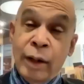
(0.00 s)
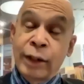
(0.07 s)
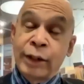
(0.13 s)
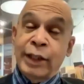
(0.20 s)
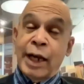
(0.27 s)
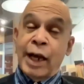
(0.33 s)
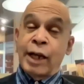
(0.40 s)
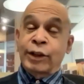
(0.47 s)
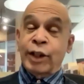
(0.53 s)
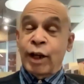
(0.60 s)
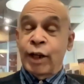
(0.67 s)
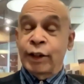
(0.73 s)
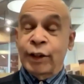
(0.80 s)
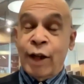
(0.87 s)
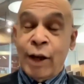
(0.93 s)
it sounds all,
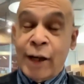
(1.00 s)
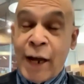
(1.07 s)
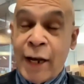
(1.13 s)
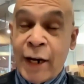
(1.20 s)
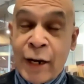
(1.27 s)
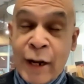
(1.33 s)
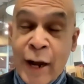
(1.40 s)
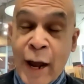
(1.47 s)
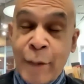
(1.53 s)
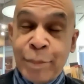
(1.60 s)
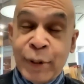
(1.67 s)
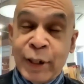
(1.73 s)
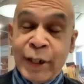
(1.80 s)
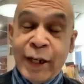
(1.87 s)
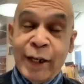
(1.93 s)
it's all kind of
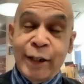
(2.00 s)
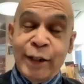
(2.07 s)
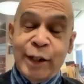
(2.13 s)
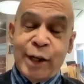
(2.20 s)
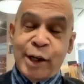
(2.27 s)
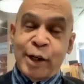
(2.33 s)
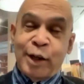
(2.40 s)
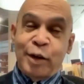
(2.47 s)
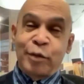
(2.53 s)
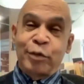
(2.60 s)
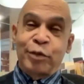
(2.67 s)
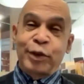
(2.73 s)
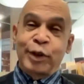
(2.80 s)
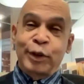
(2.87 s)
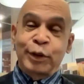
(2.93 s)
complicated and
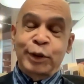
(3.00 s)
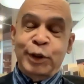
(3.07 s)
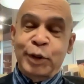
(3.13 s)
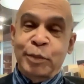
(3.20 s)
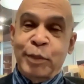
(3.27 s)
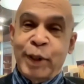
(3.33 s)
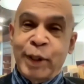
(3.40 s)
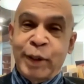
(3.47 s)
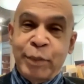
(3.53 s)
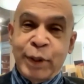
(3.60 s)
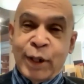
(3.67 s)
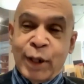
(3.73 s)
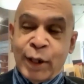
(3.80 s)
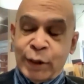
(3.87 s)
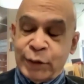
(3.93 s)
confused to me,
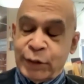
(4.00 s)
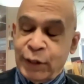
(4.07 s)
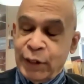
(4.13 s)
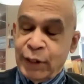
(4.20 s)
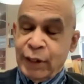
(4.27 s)
because